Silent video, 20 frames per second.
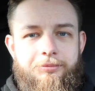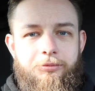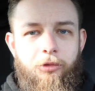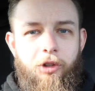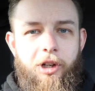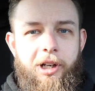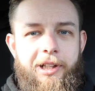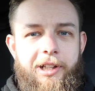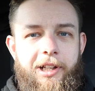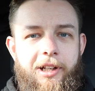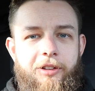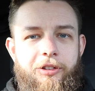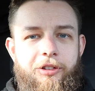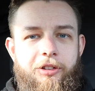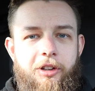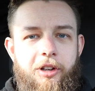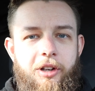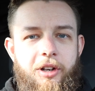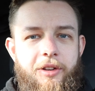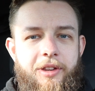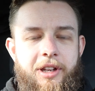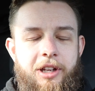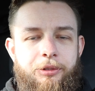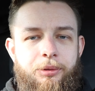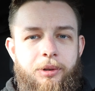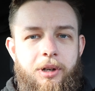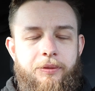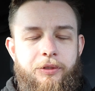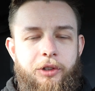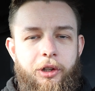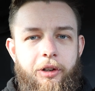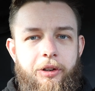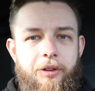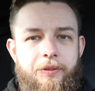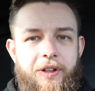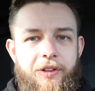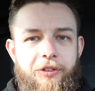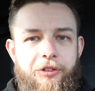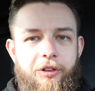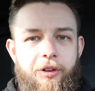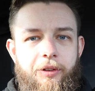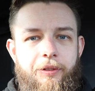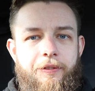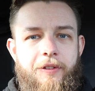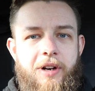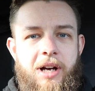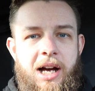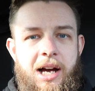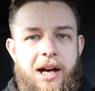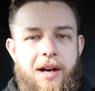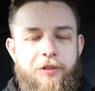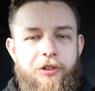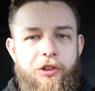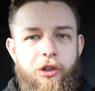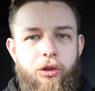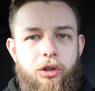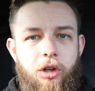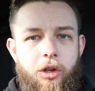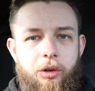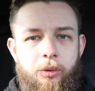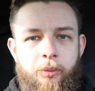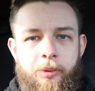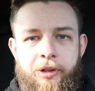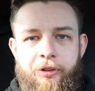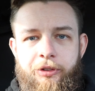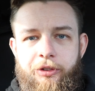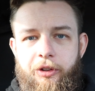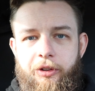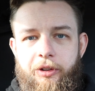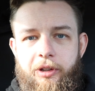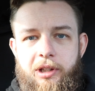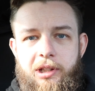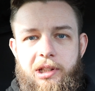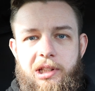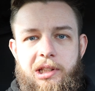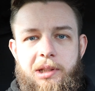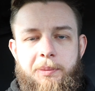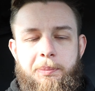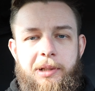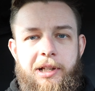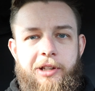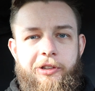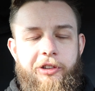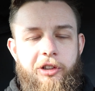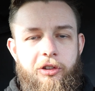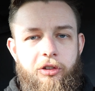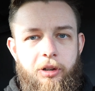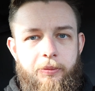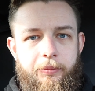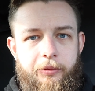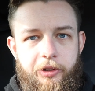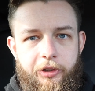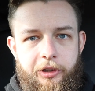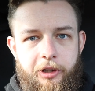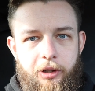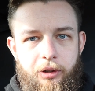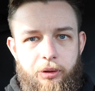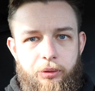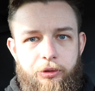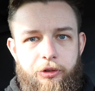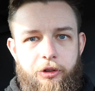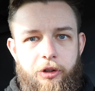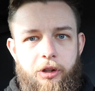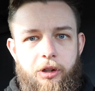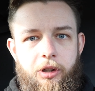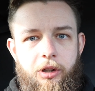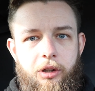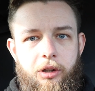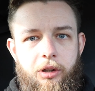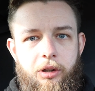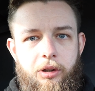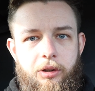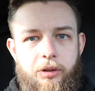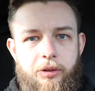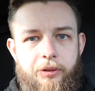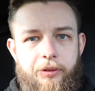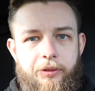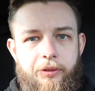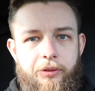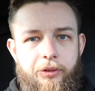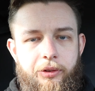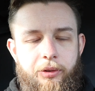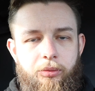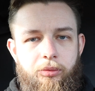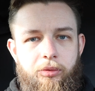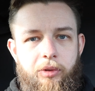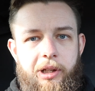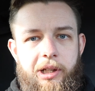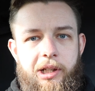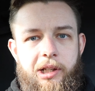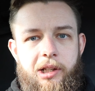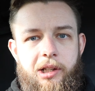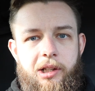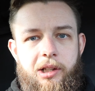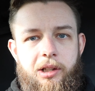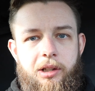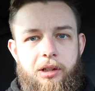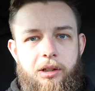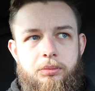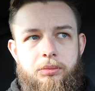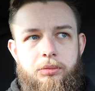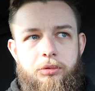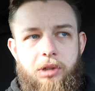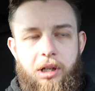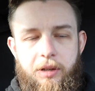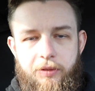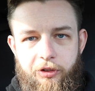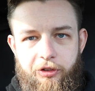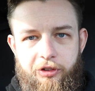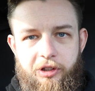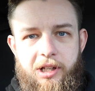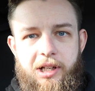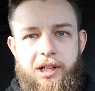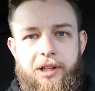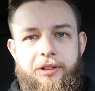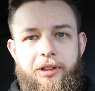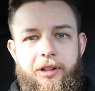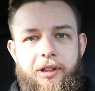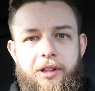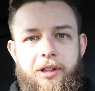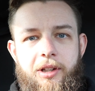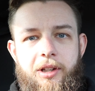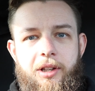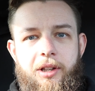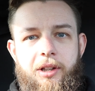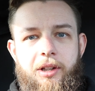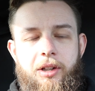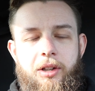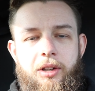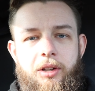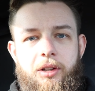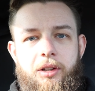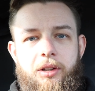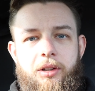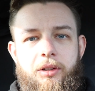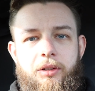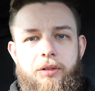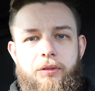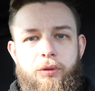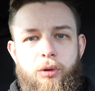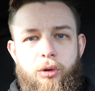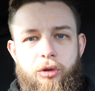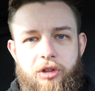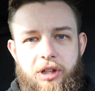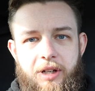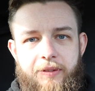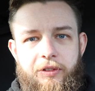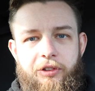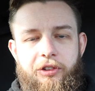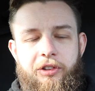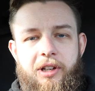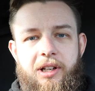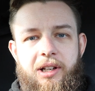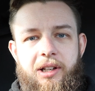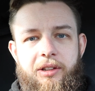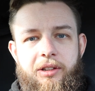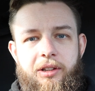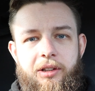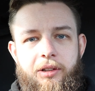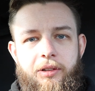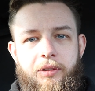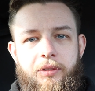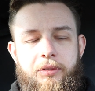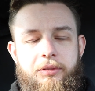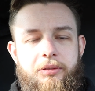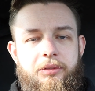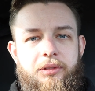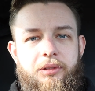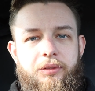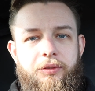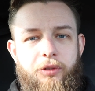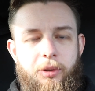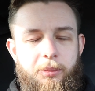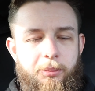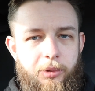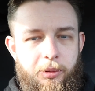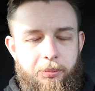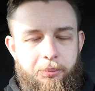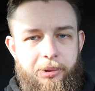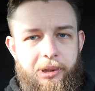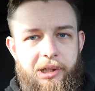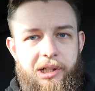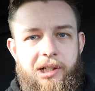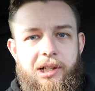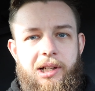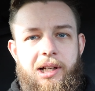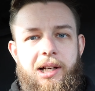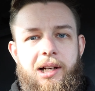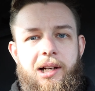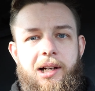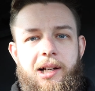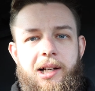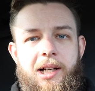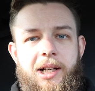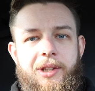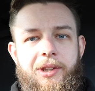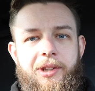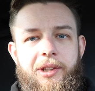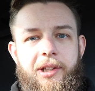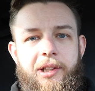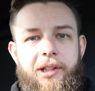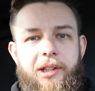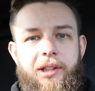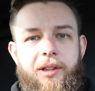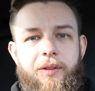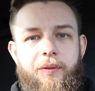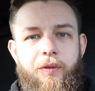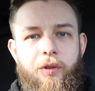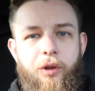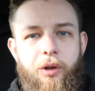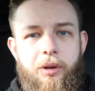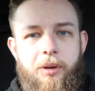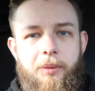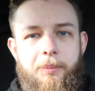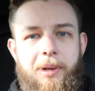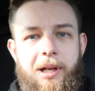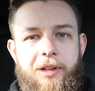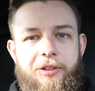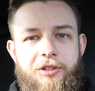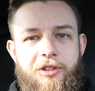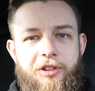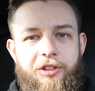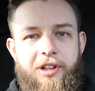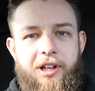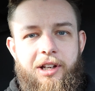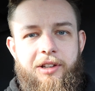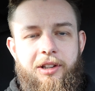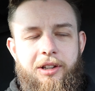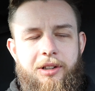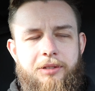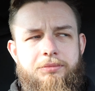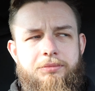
Right guys, so that's what I've done on the van so far. I've still got the rest of the plastic trim to do, so the rear driver's side, front driver's side, front bumper, and the front passenger side.